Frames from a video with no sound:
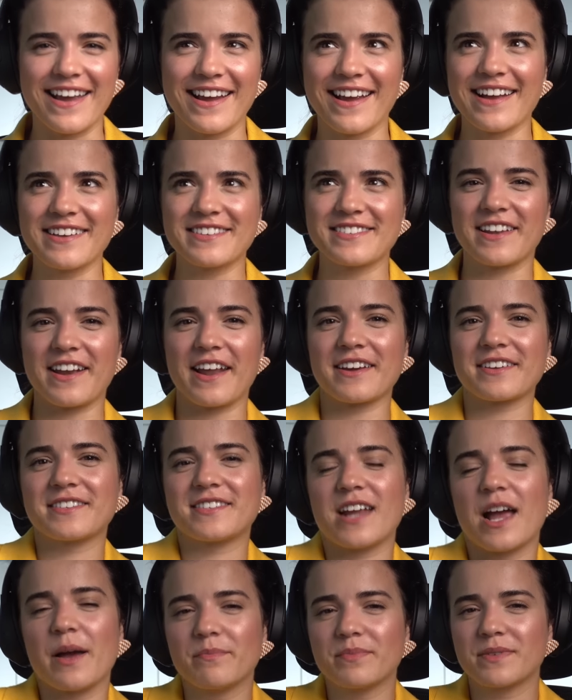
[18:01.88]
as the next
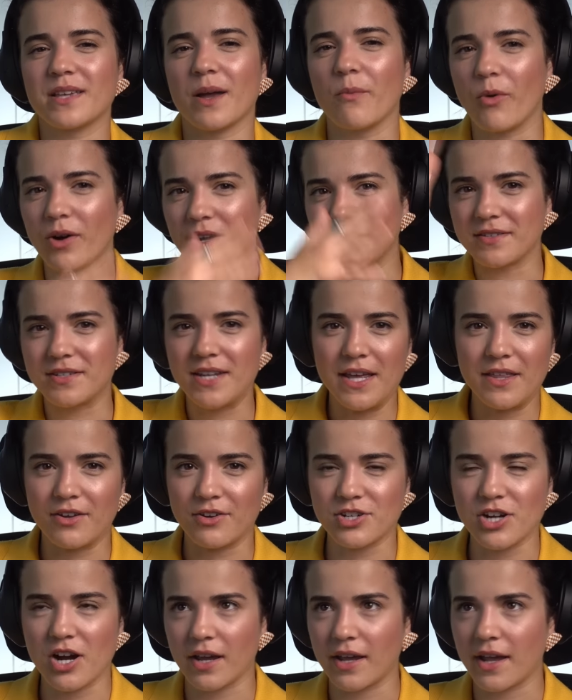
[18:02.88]
step someone in their
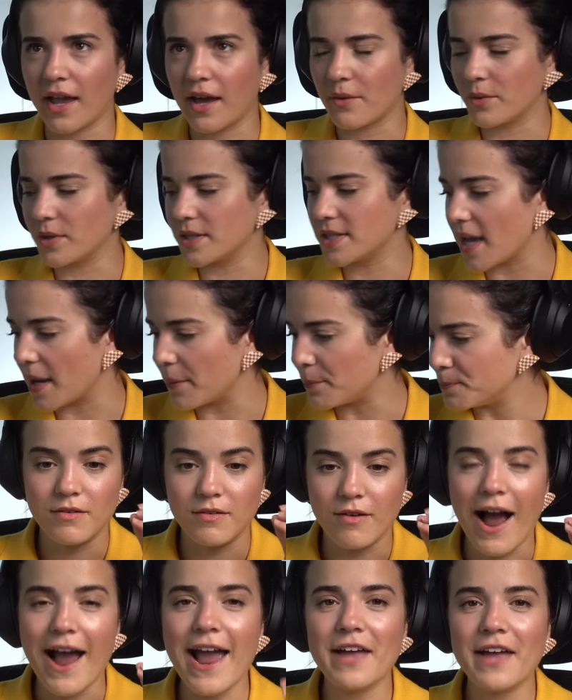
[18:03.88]
talking head would say.
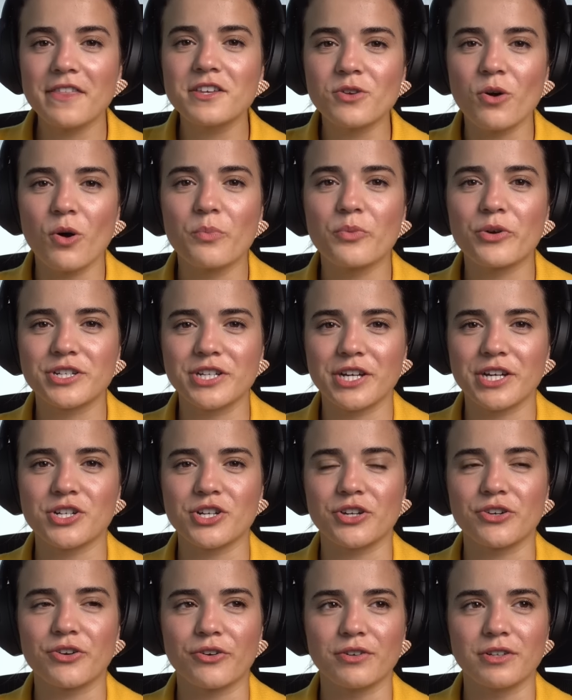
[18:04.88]
I had this whole
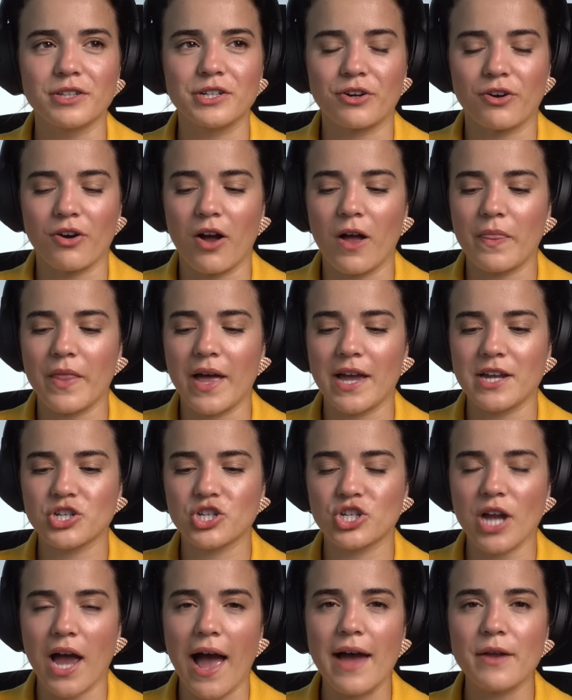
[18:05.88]
prediction earlier on that
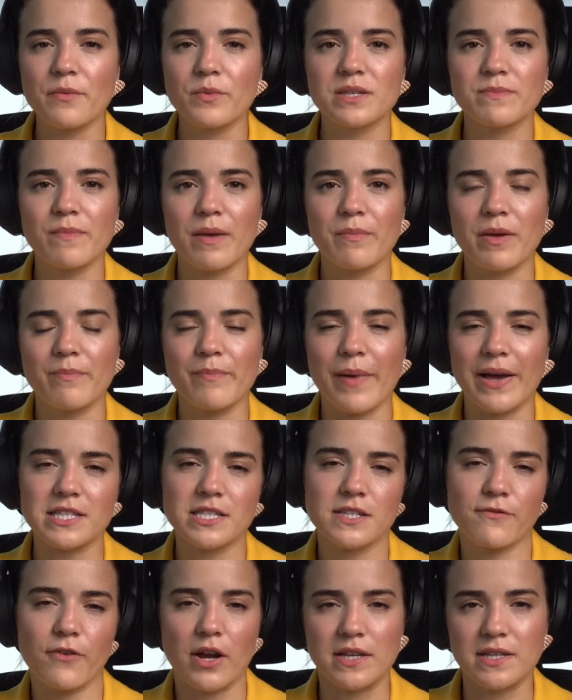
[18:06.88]
Shad was maybe
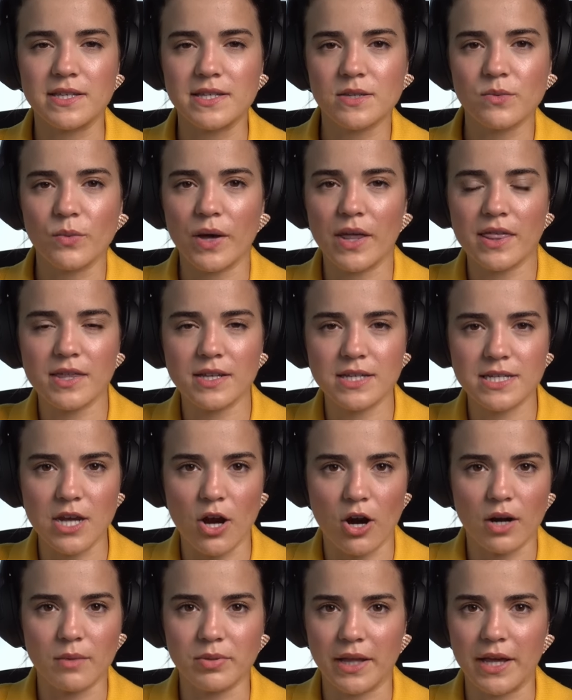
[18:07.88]
best friends with
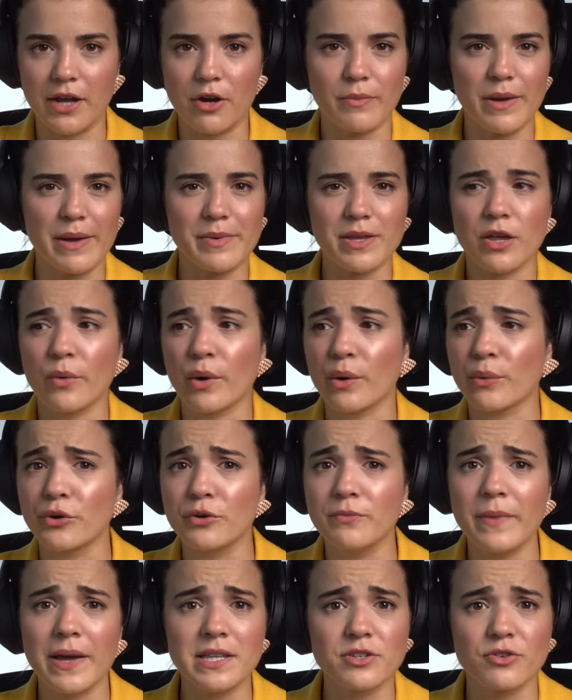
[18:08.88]
Tiara Bling, or maybe they were
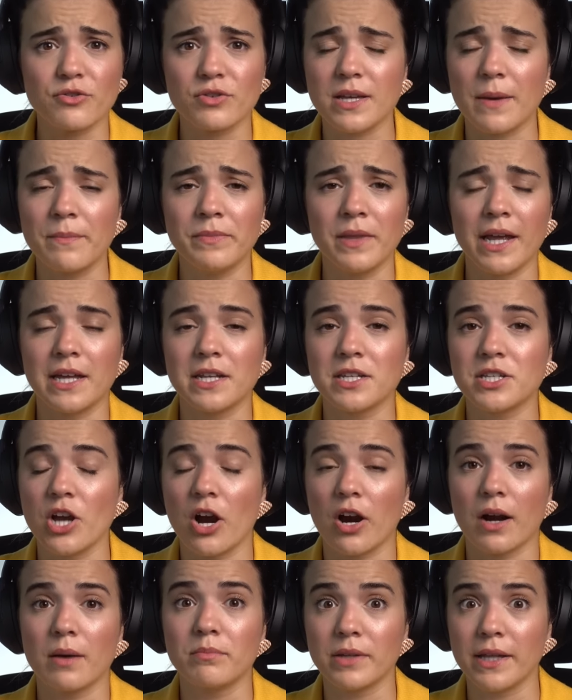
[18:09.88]
roommates or something, and
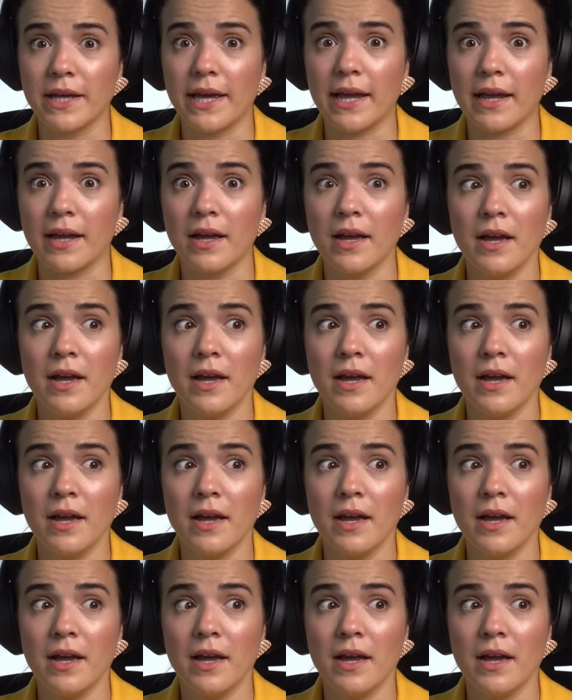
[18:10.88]
Tiara Bling,